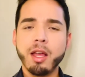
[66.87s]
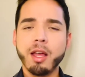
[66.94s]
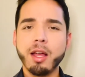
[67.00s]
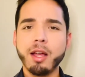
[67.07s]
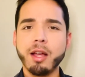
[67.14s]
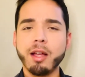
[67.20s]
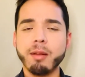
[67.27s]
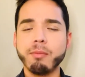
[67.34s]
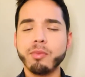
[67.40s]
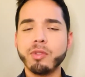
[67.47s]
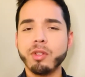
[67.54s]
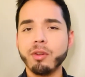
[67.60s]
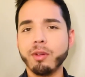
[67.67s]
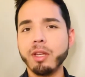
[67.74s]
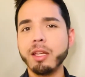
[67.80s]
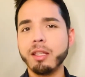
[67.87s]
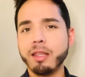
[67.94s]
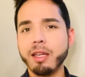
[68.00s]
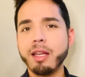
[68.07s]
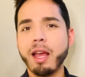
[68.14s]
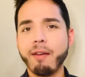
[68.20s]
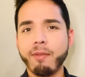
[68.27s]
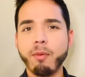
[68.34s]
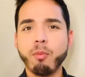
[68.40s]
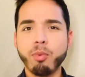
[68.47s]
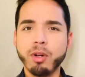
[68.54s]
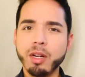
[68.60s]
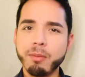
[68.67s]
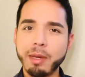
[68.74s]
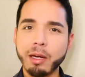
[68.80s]
Um, so it, they have a
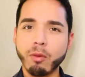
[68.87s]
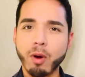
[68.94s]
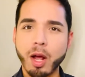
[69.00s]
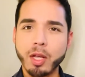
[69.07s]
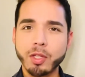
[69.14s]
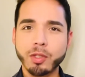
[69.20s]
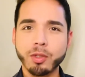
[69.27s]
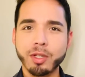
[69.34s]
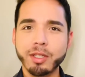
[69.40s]
pretty big roster